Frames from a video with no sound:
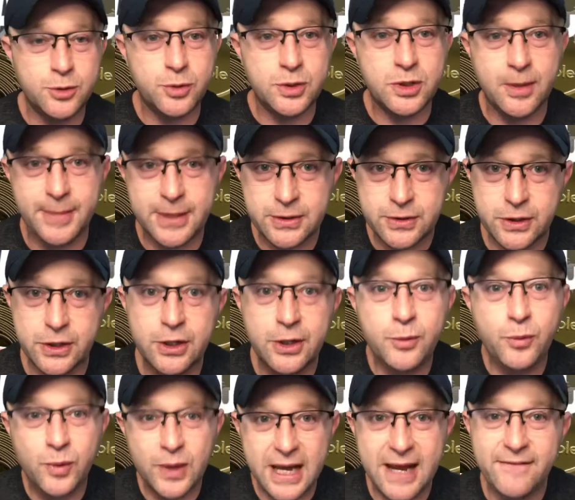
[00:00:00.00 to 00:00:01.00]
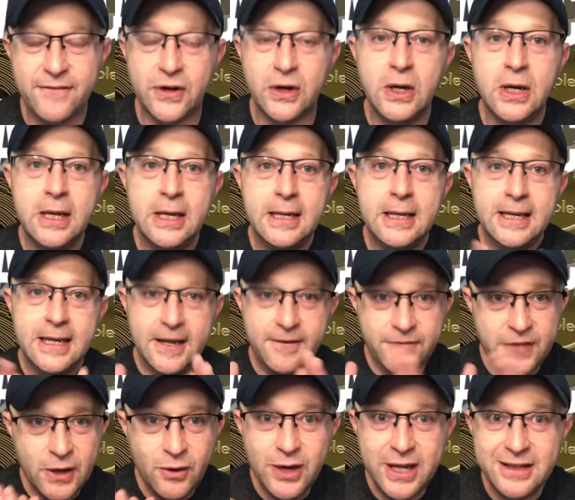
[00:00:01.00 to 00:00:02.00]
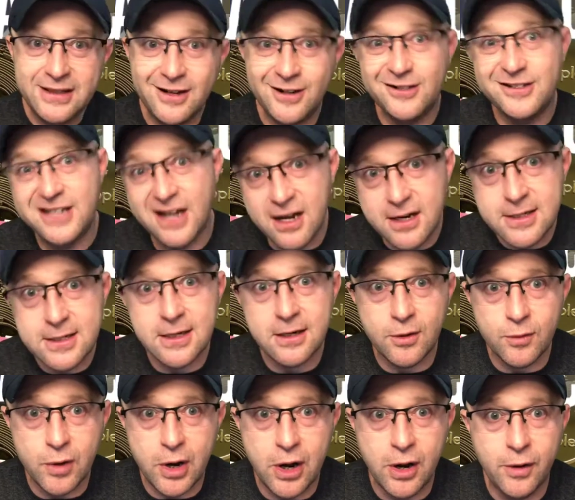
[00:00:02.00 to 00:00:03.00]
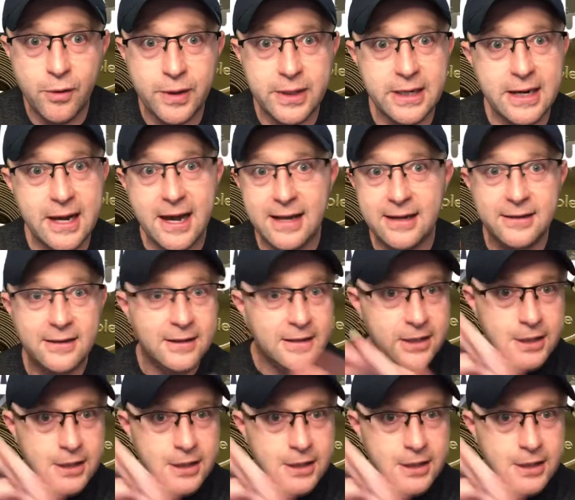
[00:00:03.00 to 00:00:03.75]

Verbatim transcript: We're talking about security, whatever if they'll get their ducks in a row and not